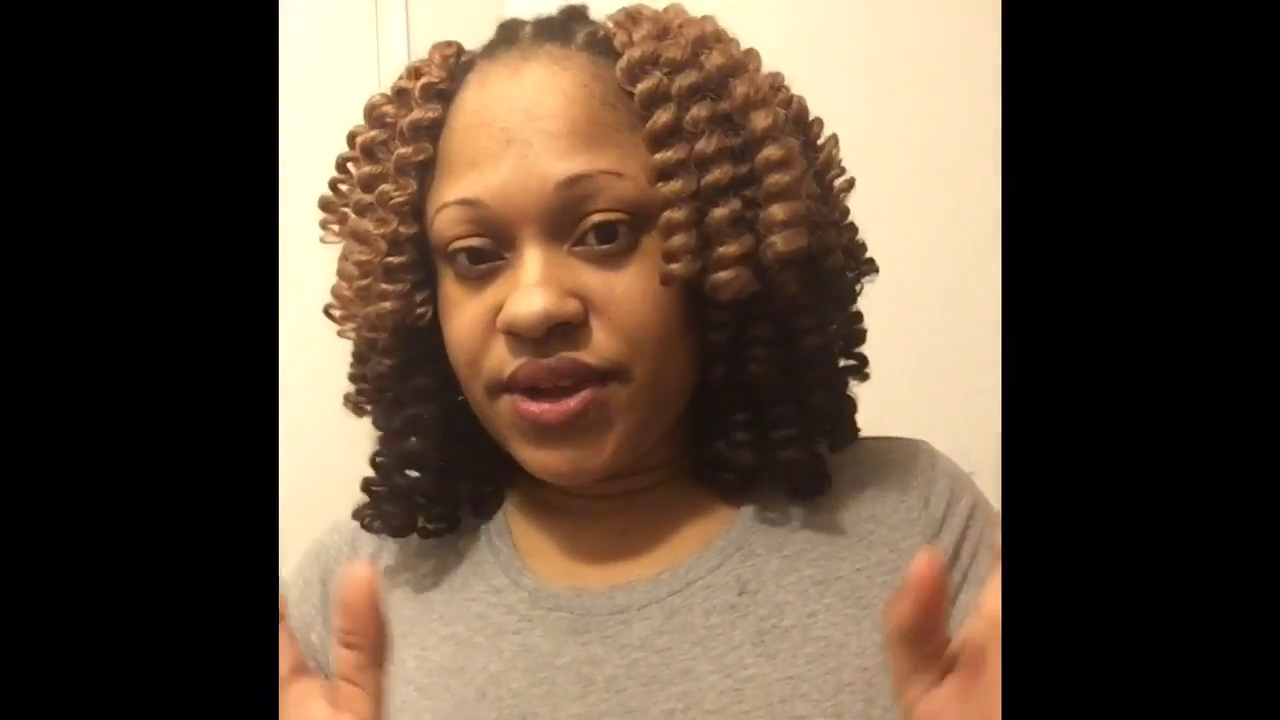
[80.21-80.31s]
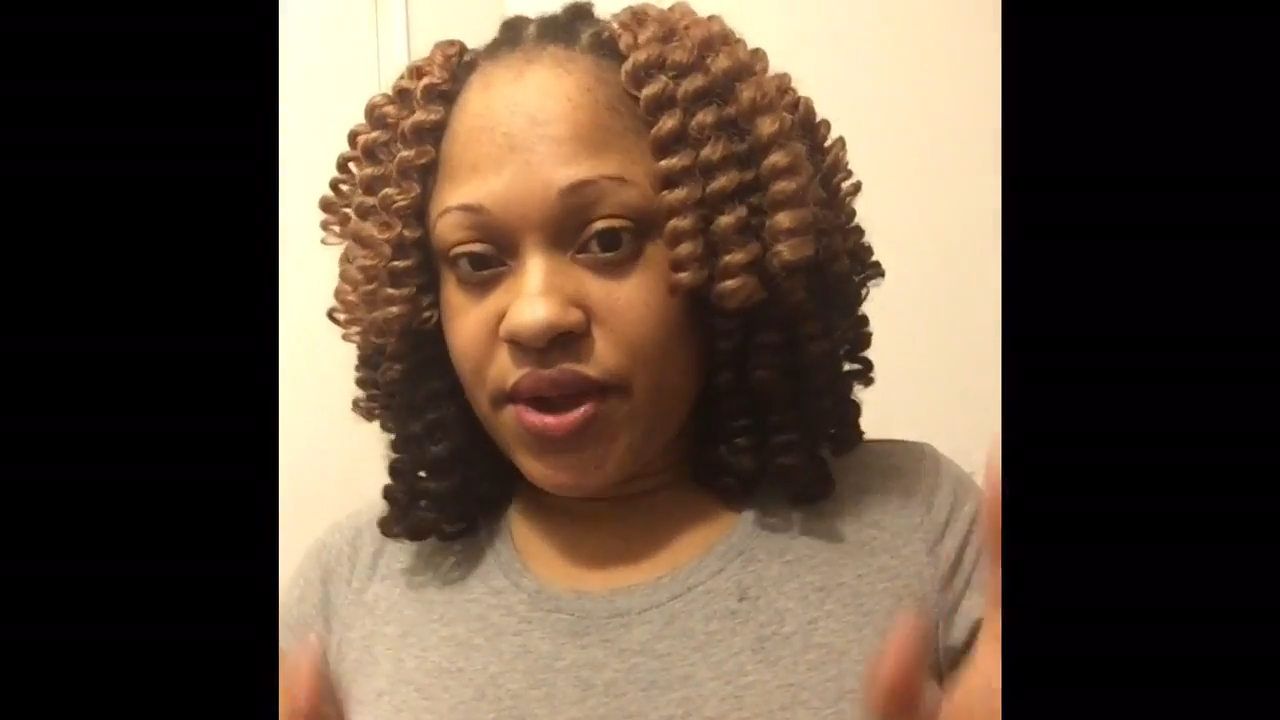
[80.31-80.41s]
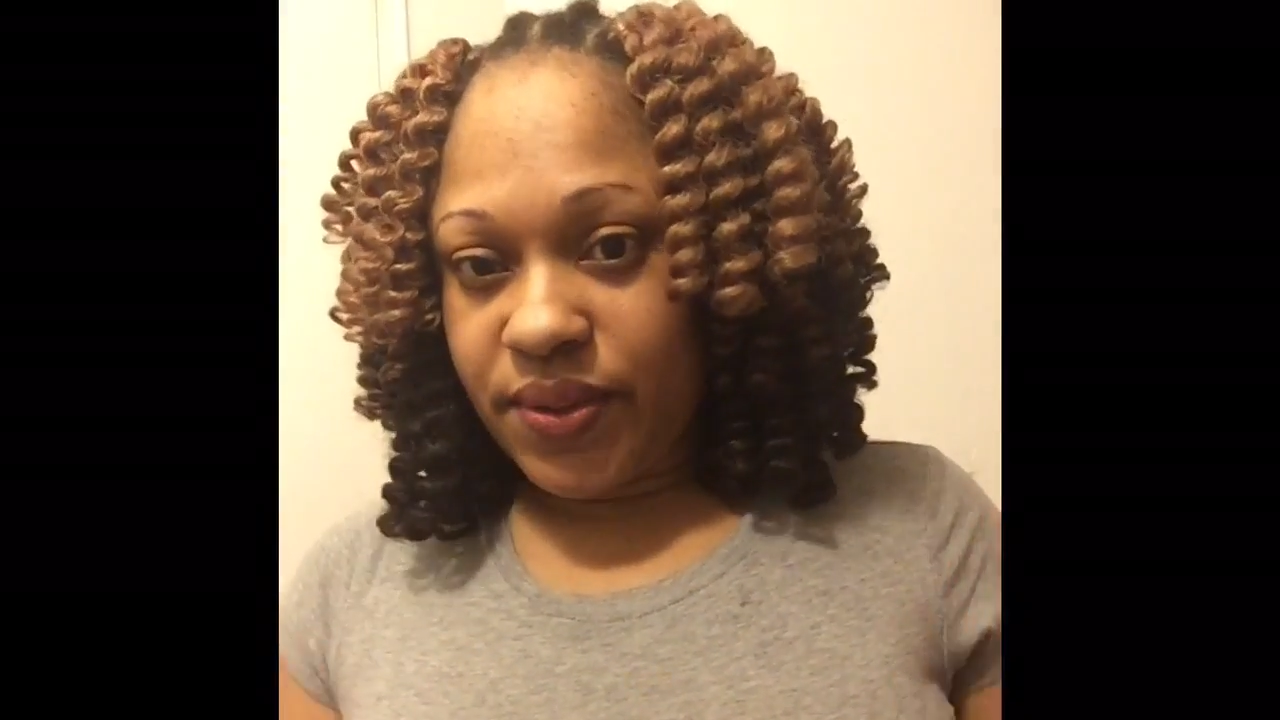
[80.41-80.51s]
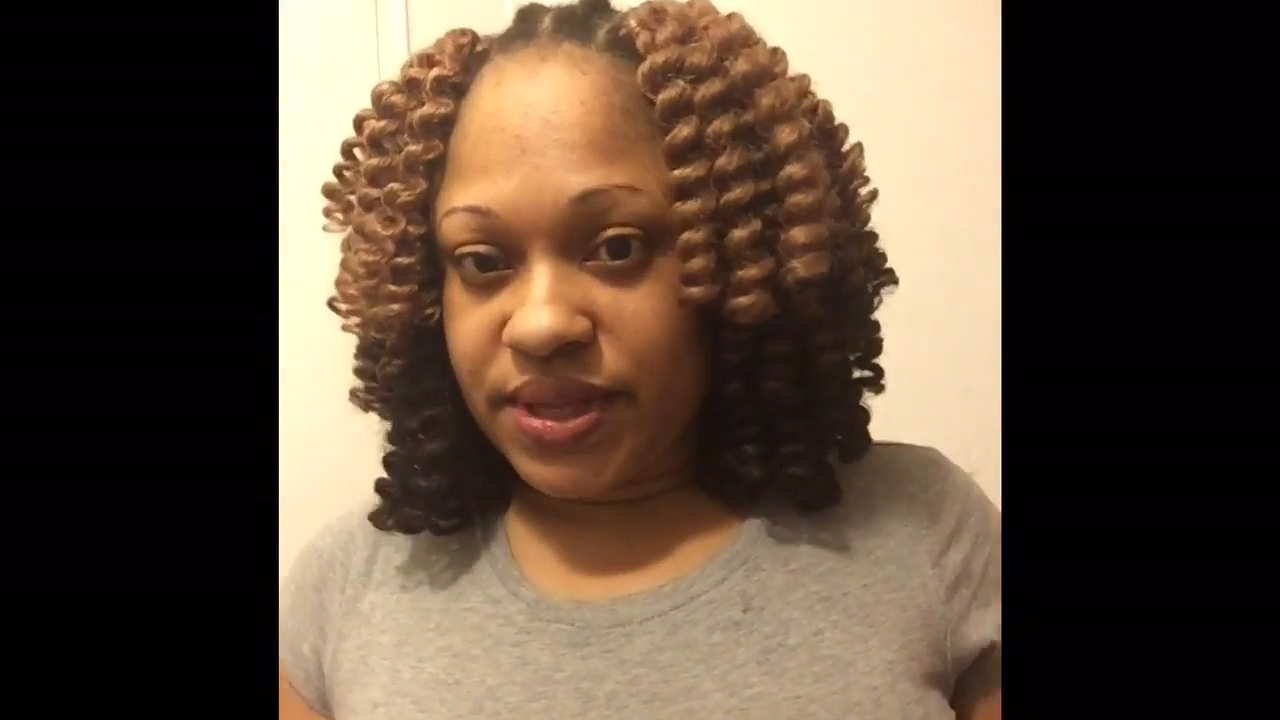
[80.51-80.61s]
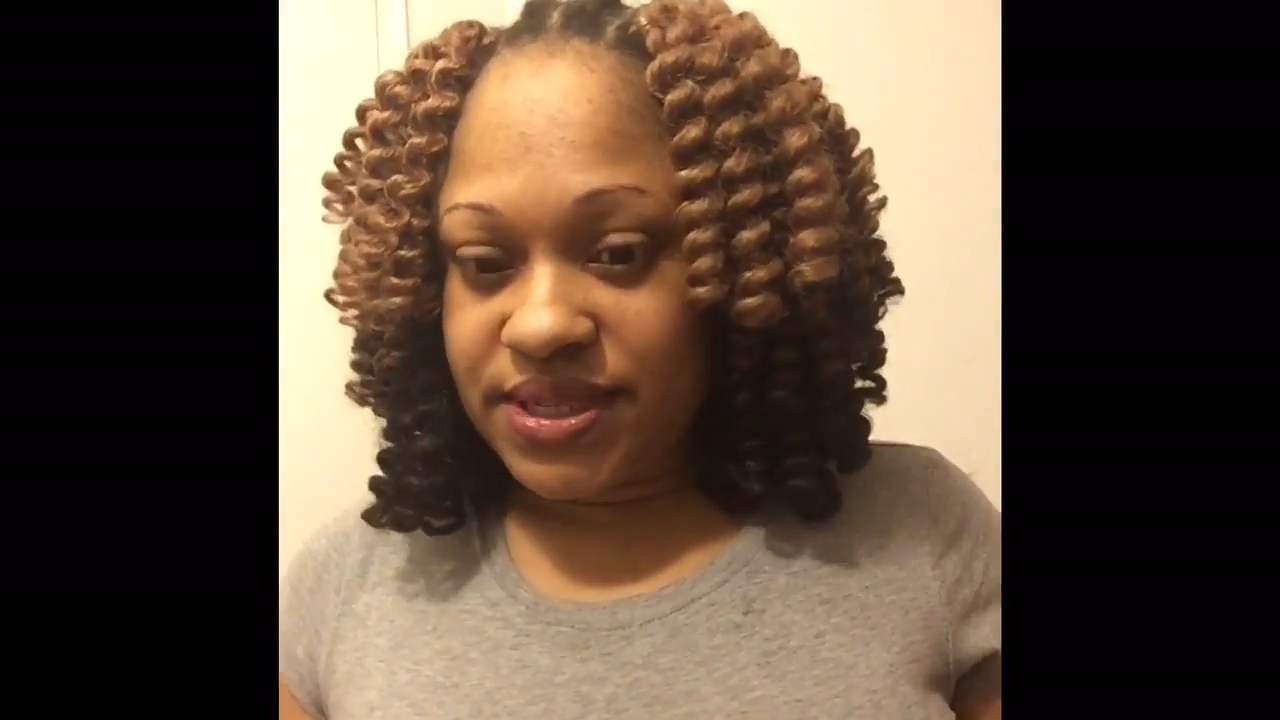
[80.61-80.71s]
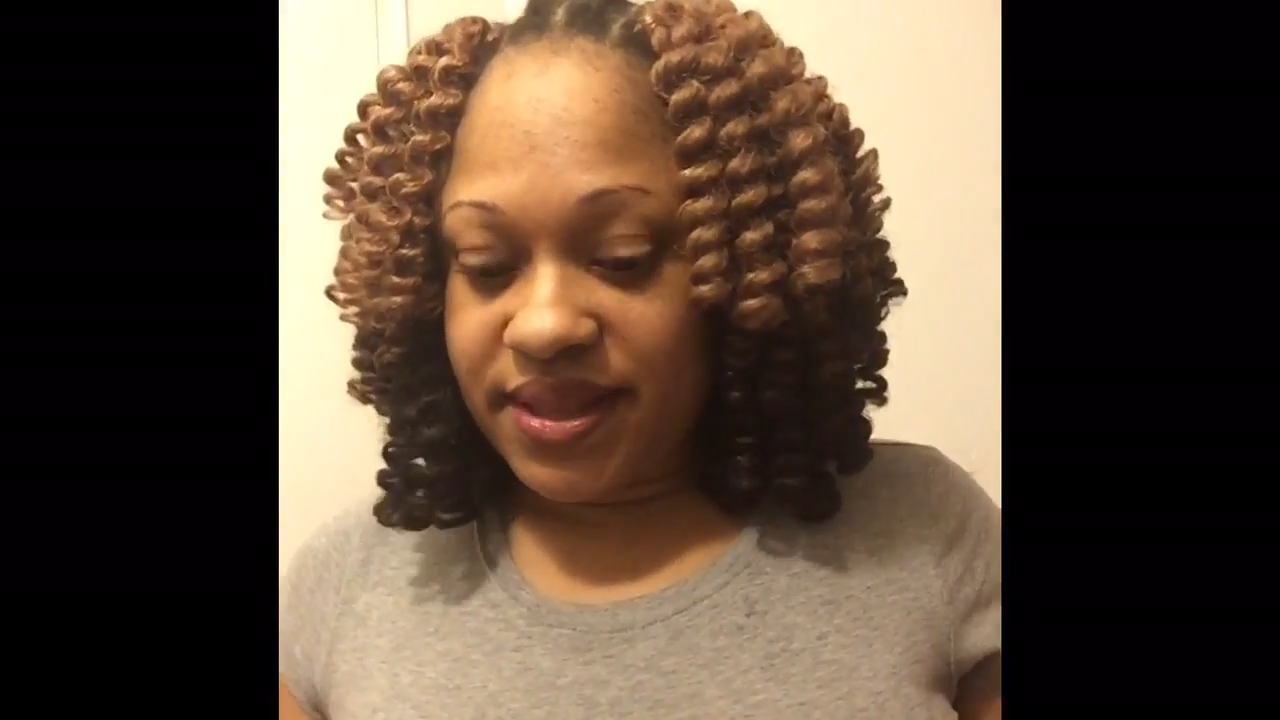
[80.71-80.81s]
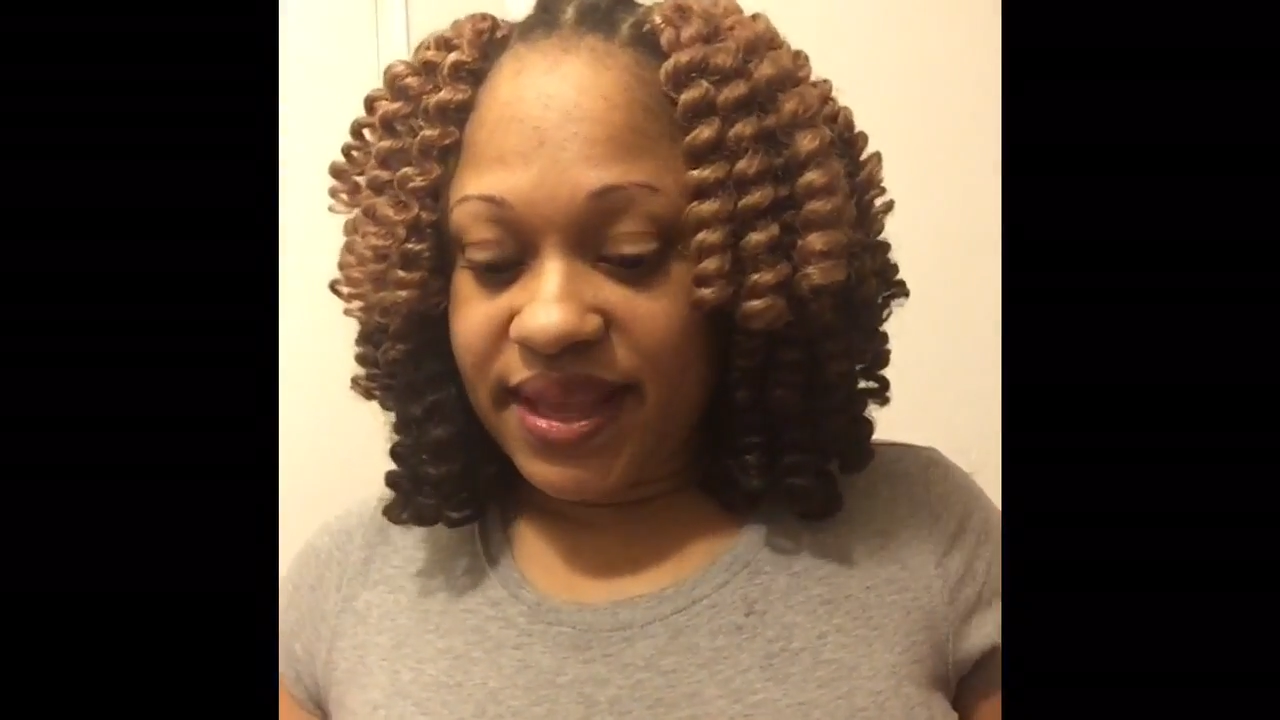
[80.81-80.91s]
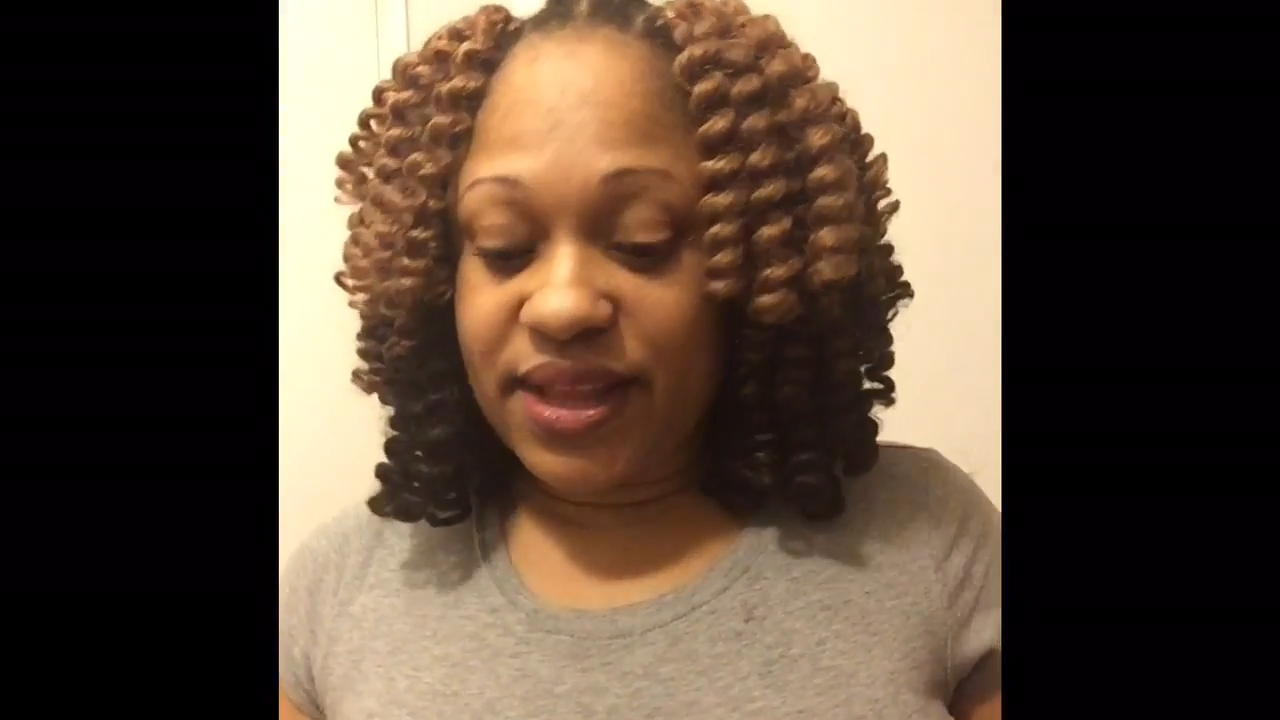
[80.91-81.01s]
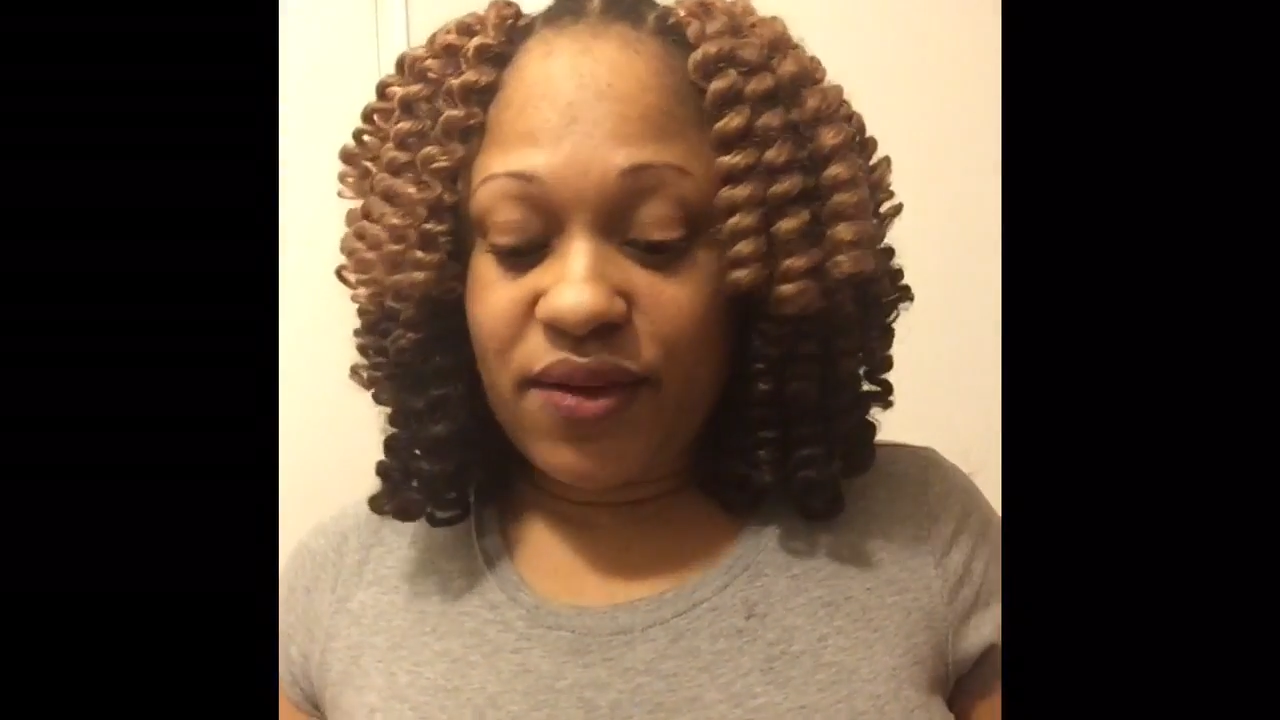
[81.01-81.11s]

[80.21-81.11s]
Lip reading: you're going to need,